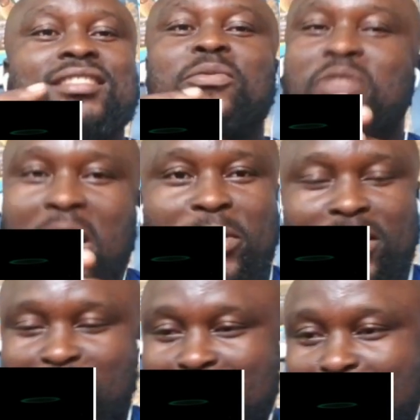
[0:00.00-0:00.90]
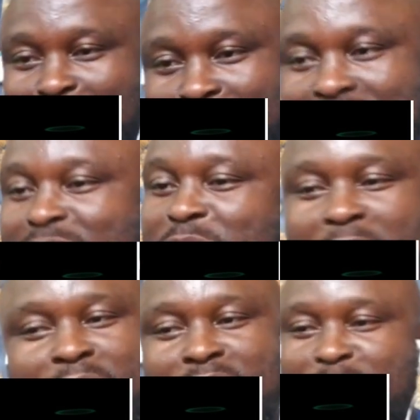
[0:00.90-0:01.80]
very difficult. It's
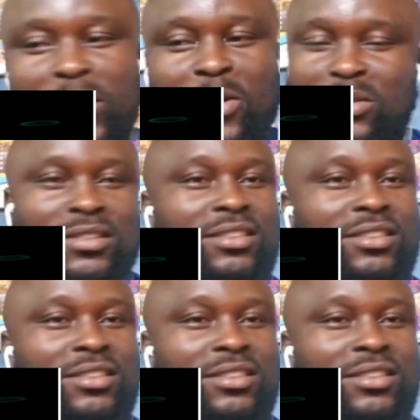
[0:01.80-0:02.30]
very difficult.